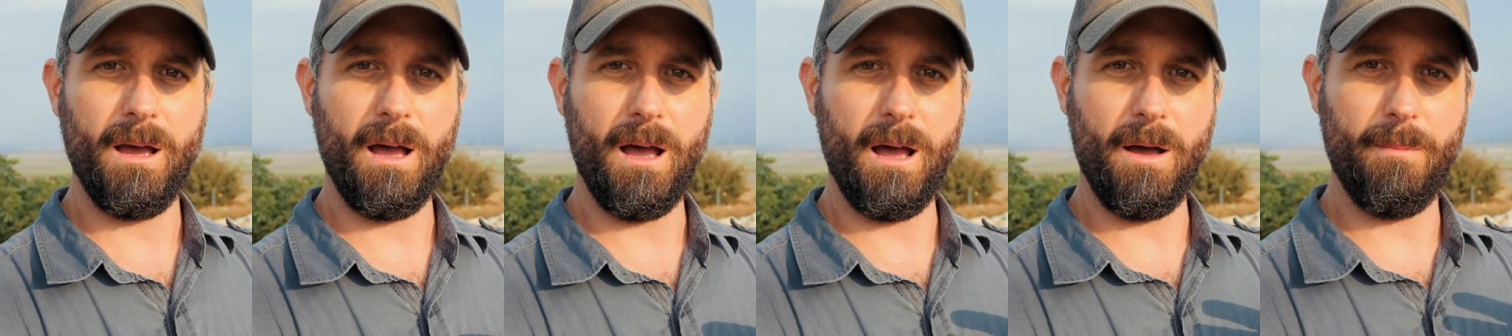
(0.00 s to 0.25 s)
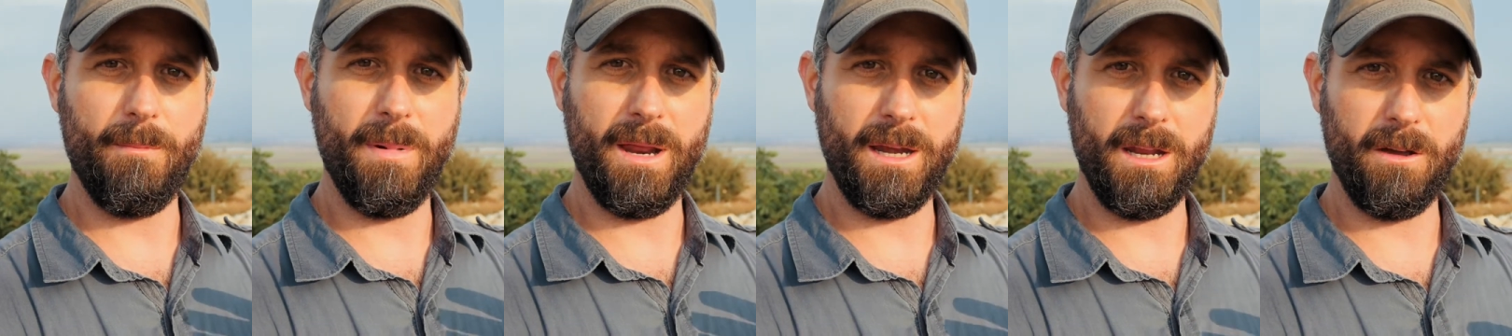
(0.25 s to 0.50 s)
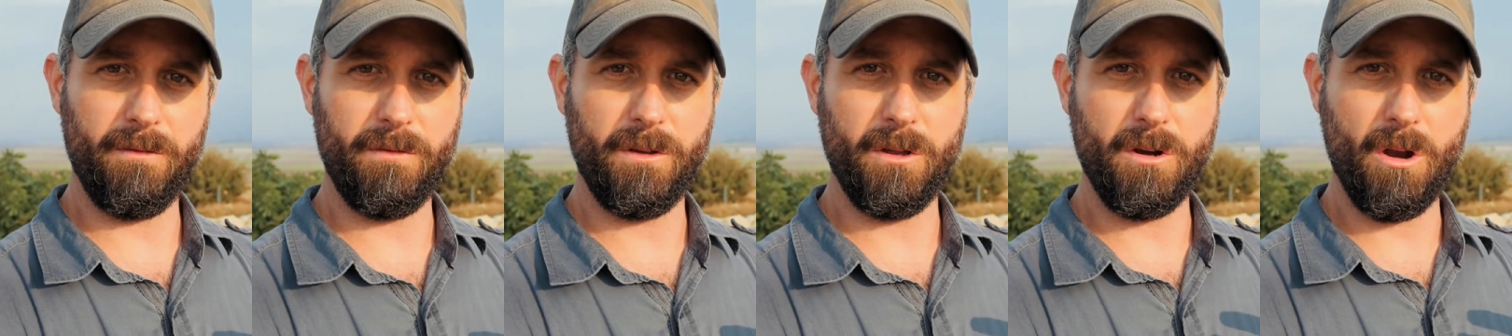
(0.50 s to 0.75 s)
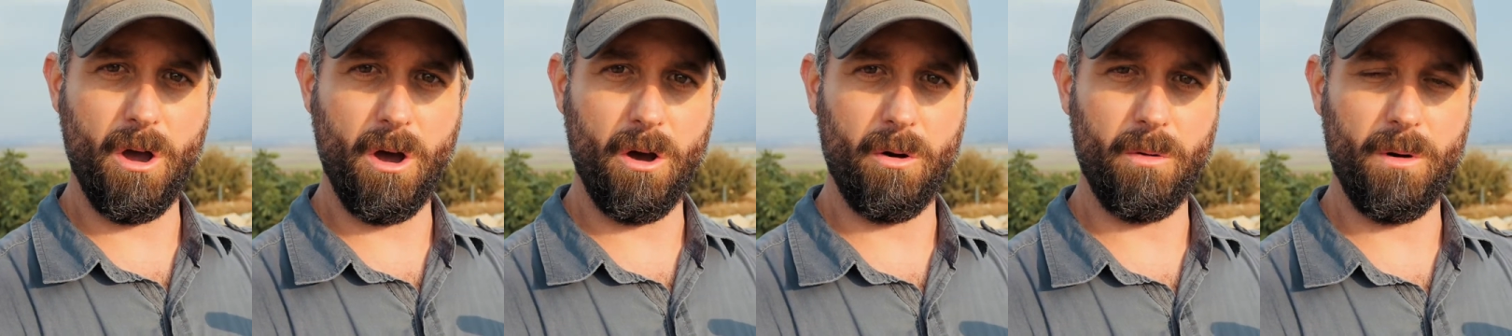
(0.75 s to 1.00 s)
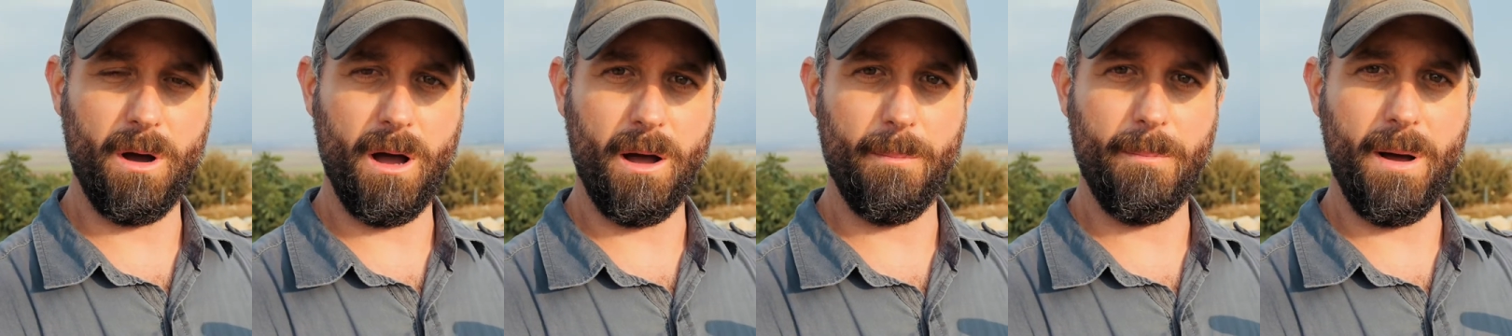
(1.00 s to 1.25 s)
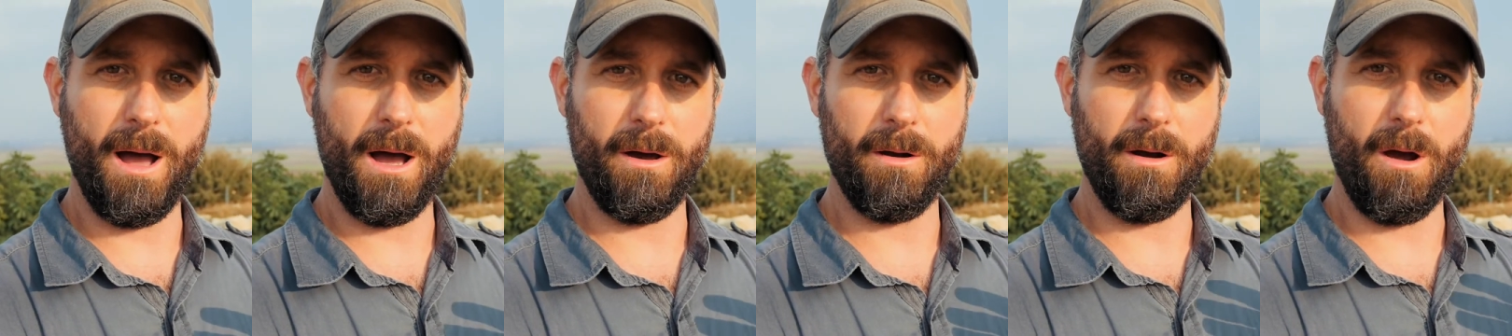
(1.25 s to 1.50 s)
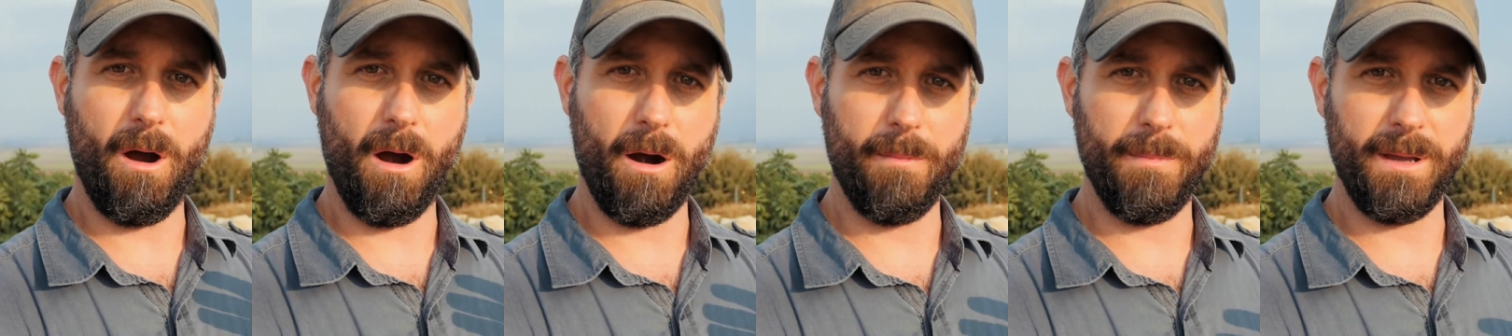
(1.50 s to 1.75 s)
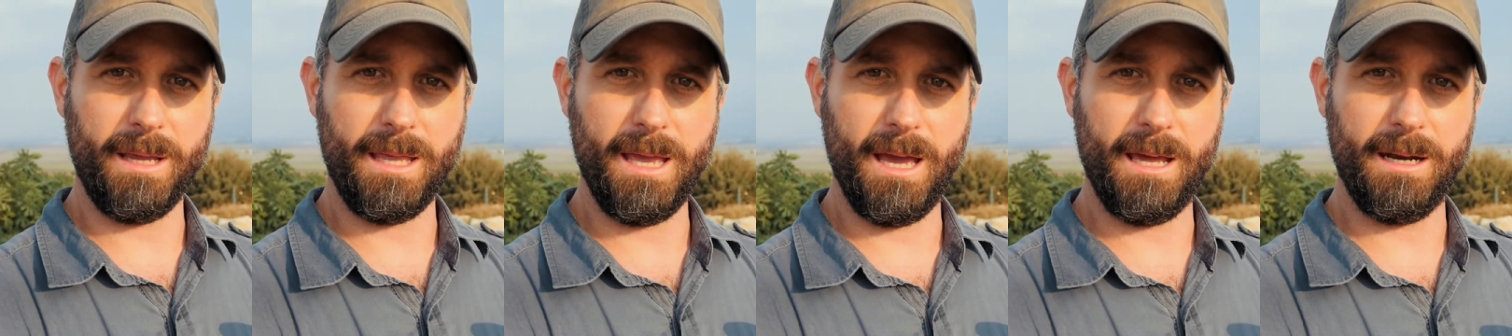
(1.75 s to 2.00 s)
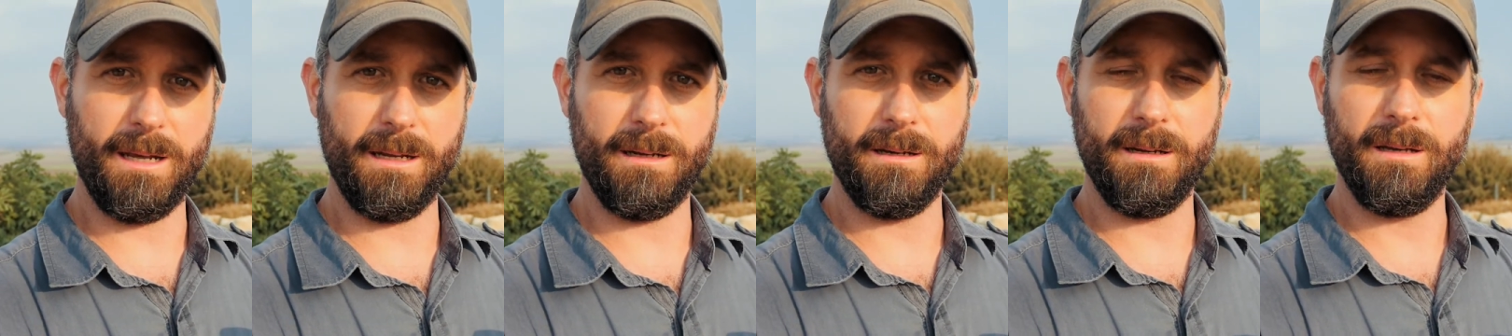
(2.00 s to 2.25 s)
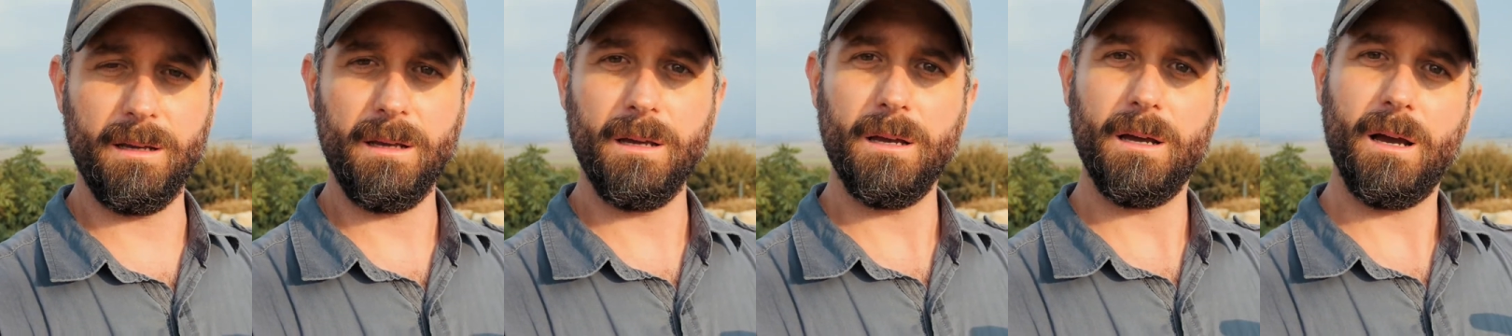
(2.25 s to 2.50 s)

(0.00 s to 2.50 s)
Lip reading: Many of you know about Armageddon,